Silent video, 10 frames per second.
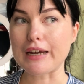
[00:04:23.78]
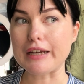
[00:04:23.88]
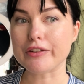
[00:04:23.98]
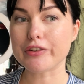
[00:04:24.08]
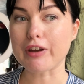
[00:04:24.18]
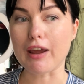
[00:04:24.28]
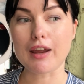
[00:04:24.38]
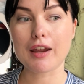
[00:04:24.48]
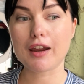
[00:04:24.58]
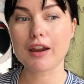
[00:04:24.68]
It's
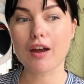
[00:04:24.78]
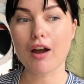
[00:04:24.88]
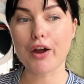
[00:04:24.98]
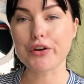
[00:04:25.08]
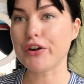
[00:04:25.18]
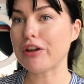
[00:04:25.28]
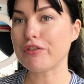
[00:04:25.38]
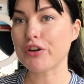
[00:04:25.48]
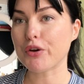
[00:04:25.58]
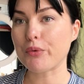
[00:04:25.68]
day I don't
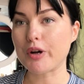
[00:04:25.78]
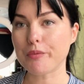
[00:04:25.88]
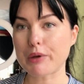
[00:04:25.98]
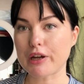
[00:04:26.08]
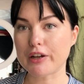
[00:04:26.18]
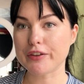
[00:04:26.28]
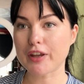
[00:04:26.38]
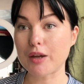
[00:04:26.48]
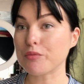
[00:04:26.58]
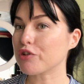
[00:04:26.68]
even know what, because
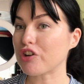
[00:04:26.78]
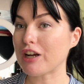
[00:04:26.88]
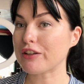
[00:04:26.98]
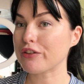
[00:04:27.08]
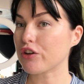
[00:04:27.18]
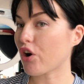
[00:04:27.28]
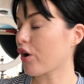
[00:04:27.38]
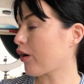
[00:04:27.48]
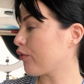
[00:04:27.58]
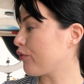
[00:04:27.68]
I'm stressed
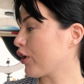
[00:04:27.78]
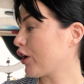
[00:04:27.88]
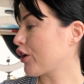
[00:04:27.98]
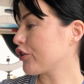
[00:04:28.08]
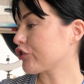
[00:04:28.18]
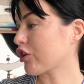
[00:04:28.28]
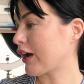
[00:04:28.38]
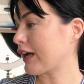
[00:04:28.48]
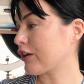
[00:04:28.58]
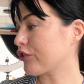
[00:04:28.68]
of
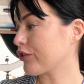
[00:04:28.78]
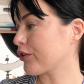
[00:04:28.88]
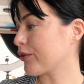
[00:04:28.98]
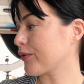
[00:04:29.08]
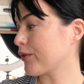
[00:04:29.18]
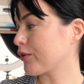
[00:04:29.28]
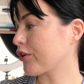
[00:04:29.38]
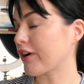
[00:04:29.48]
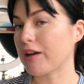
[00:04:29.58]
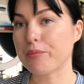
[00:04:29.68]
trying to
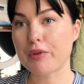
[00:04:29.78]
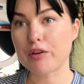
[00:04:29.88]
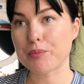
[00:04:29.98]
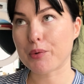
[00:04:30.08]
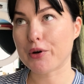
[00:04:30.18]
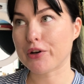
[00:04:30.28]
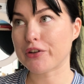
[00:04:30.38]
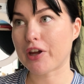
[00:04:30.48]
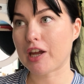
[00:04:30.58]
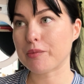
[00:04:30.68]
create these
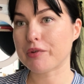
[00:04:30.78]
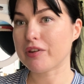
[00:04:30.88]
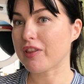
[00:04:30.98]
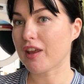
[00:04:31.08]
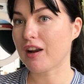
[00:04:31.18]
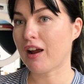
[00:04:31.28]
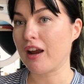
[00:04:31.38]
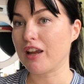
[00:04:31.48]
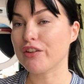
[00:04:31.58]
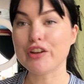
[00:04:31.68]
prototypes that I
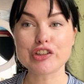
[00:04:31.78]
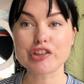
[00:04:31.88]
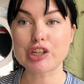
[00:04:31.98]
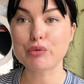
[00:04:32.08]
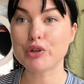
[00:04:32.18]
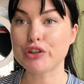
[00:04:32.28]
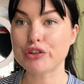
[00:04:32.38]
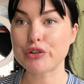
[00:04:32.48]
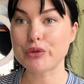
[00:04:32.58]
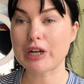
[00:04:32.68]
eventually want
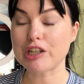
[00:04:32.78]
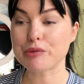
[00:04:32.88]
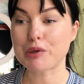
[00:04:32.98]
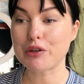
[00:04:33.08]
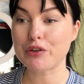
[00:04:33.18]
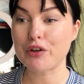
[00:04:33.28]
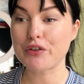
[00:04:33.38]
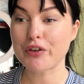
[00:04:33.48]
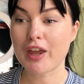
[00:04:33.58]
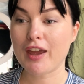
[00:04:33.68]
to cast molds of.